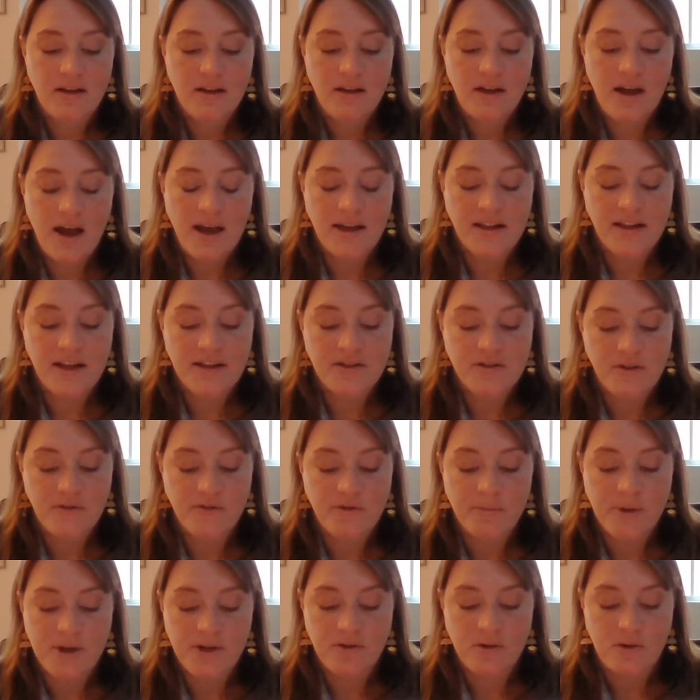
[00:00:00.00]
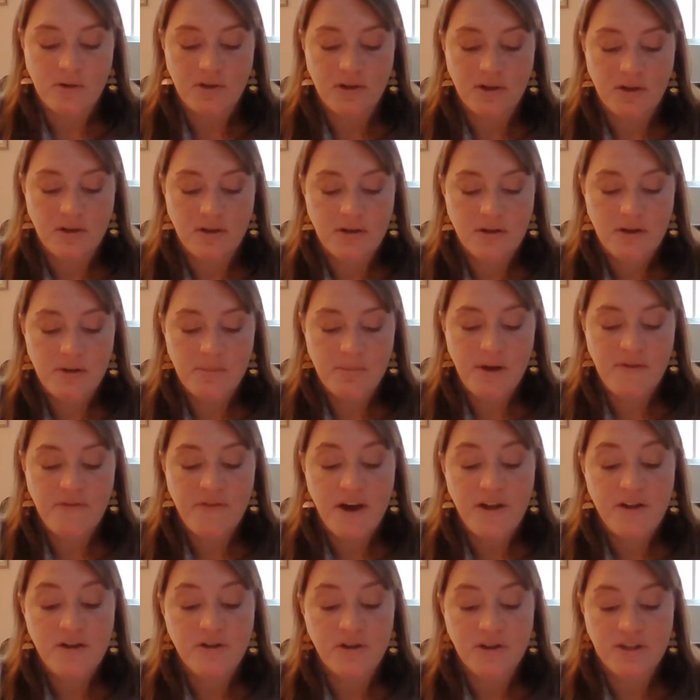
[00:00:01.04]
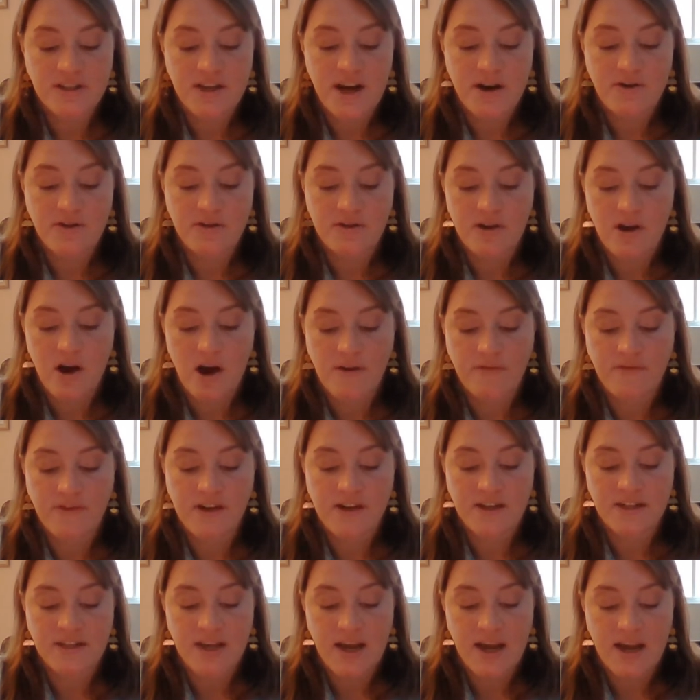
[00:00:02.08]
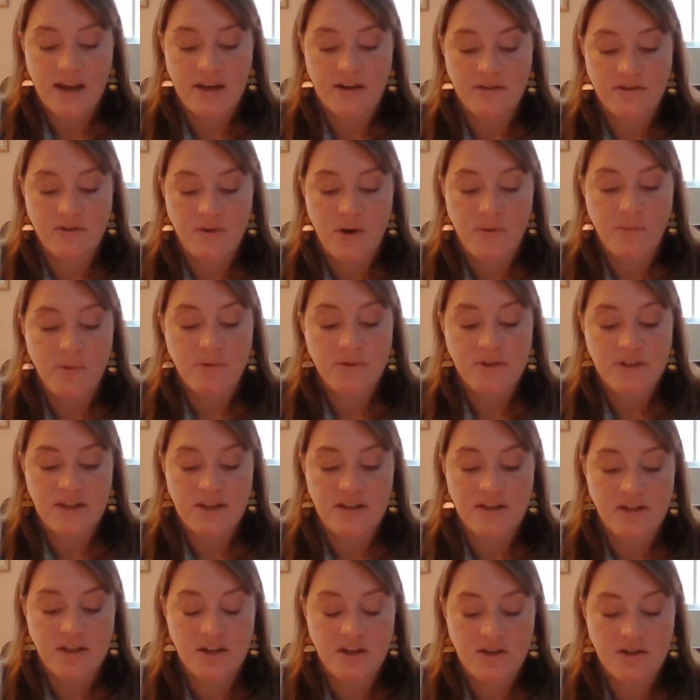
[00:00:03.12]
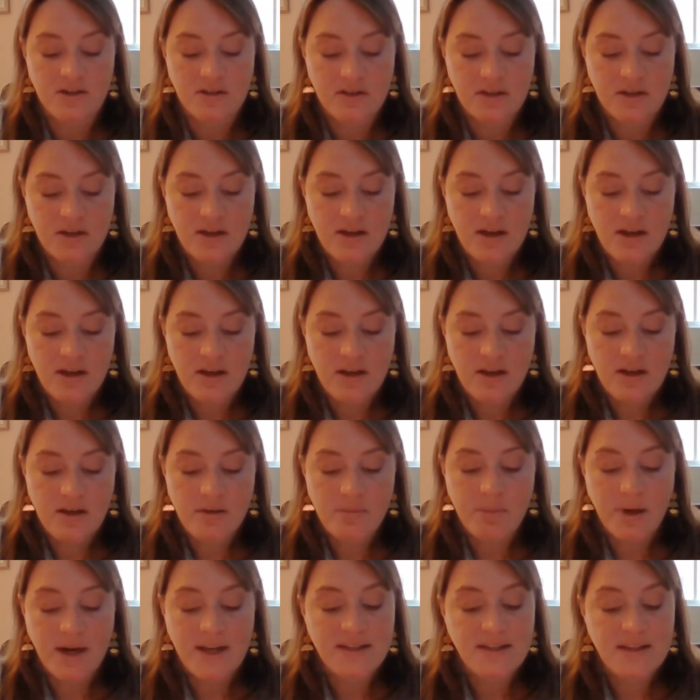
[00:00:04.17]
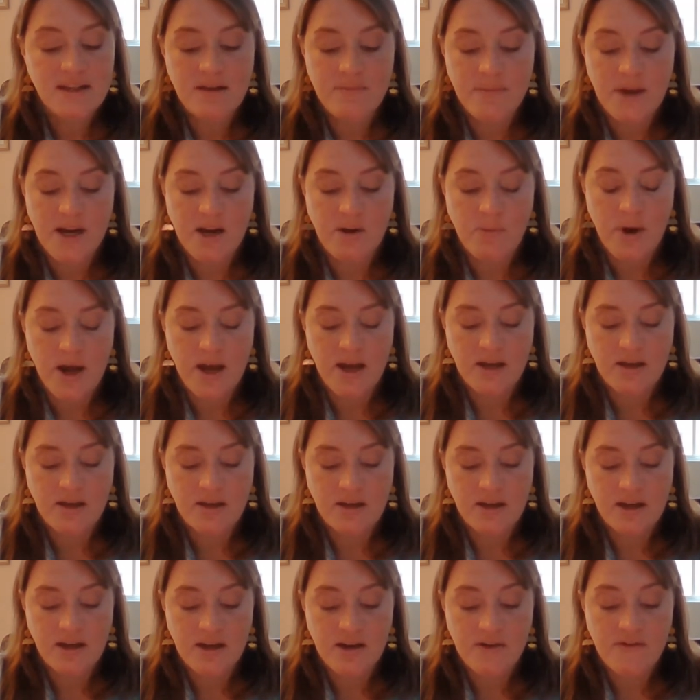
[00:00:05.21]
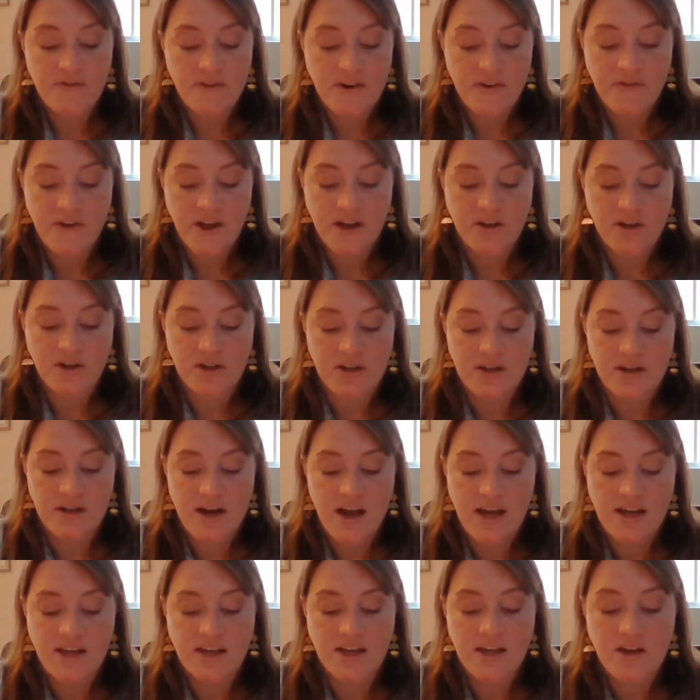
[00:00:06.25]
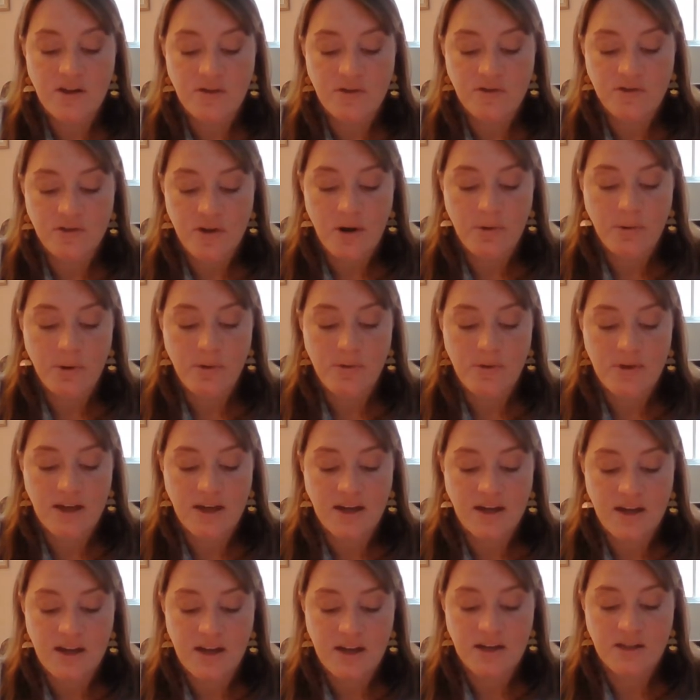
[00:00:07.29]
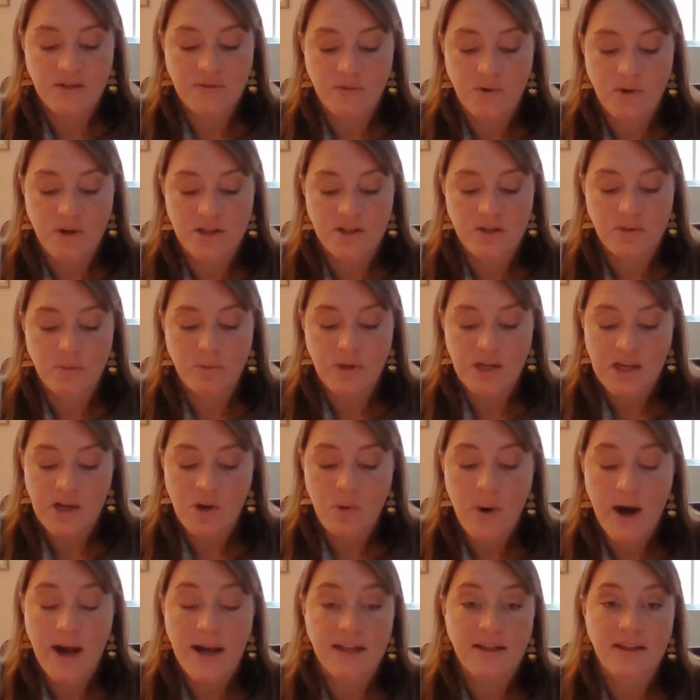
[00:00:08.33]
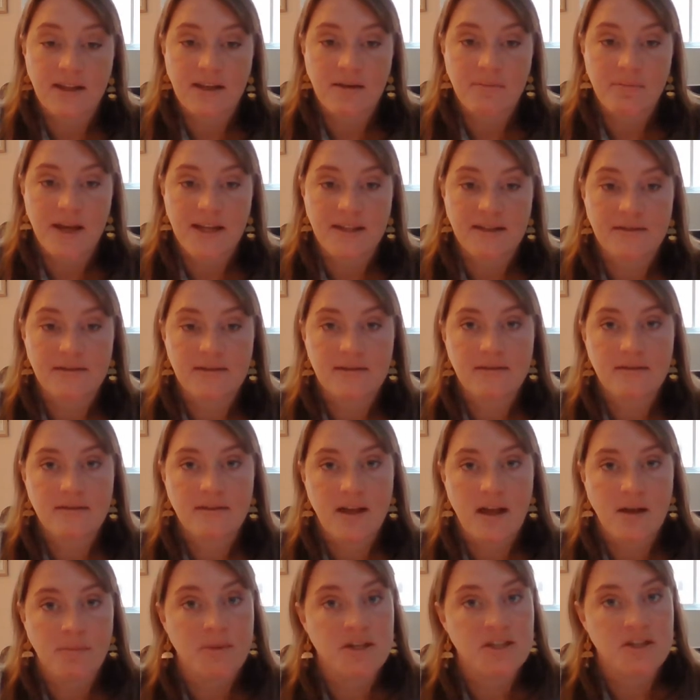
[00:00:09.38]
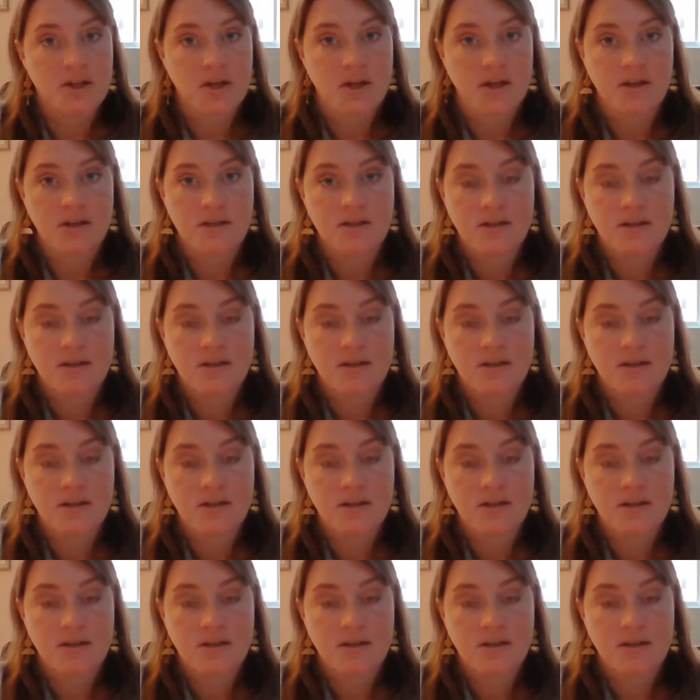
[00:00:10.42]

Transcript: I glance over my shoulder. My father looks down at the coffee in his hand, so I won't see the tears. But I see them anyway, and even if I couldn't, I can hear the sorrow thickening his voice when he quietly admits, "I miss her."